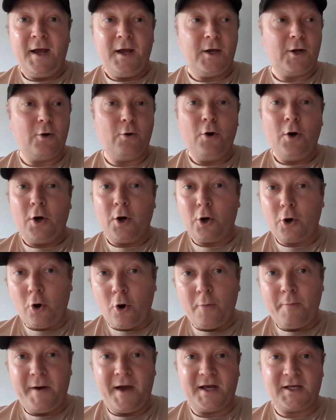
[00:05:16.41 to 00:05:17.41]
You know, and
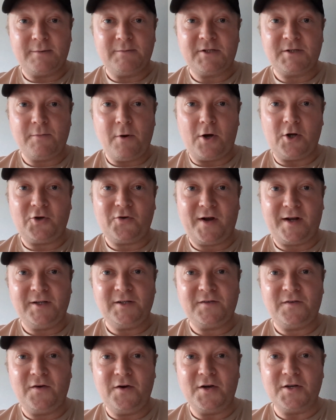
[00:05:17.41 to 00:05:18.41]
go and make some smart
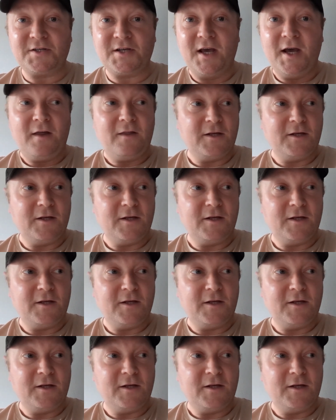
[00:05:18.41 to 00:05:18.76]
transfers.